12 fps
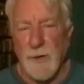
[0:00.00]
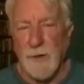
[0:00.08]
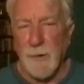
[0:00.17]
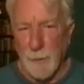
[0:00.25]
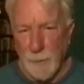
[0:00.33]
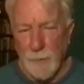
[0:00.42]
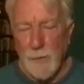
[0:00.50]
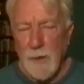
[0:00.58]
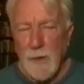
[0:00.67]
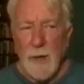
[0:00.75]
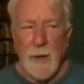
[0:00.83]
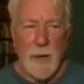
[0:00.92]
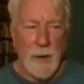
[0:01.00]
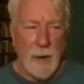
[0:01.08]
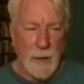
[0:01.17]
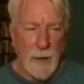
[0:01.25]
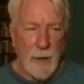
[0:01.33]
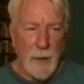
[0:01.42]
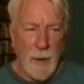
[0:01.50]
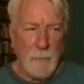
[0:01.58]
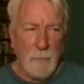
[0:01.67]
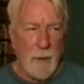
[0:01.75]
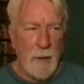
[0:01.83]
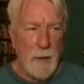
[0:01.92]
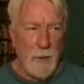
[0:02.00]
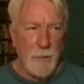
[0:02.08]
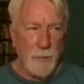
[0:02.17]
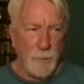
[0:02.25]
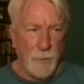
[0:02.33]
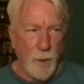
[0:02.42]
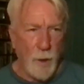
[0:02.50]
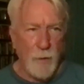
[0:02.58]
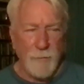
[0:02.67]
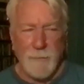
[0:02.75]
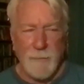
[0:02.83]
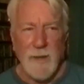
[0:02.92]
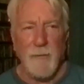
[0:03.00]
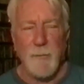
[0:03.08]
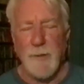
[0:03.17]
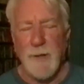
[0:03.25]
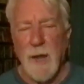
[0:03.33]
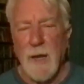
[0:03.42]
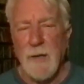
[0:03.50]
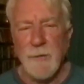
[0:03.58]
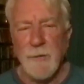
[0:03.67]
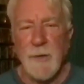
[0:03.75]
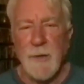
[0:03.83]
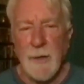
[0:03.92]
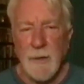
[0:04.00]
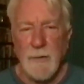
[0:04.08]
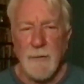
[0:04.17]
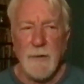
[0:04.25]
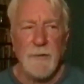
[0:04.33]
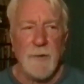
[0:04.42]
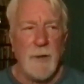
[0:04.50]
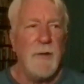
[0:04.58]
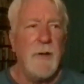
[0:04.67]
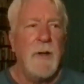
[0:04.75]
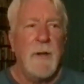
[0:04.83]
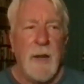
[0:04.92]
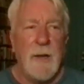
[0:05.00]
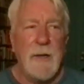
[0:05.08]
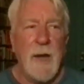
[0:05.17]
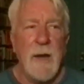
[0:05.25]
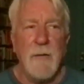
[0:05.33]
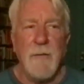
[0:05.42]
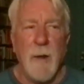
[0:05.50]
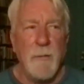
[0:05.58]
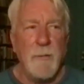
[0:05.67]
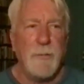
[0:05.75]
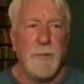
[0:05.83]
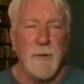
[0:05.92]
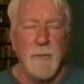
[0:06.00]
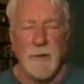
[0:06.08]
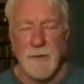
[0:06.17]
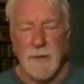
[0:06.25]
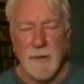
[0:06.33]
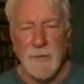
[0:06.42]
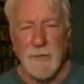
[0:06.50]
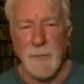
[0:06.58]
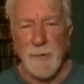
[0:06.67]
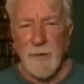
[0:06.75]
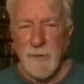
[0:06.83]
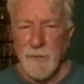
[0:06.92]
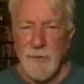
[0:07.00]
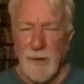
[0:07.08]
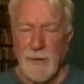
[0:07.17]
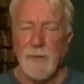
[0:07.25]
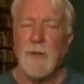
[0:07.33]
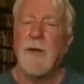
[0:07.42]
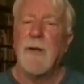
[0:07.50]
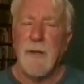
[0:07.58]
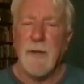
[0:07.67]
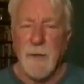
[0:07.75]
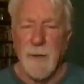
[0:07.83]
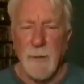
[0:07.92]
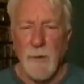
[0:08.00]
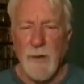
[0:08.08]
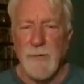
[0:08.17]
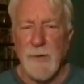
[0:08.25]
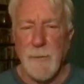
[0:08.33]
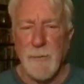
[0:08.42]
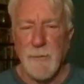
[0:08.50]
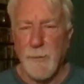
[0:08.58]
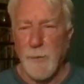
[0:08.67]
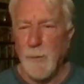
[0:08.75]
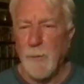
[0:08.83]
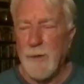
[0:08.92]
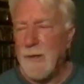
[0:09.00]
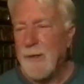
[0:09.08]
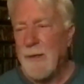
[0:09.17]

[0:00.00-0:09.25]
to, and I, I, I, don't know if the FBI is looking into this. I, I kind of, I'm pretty much against the police state in any way, shape, or form. But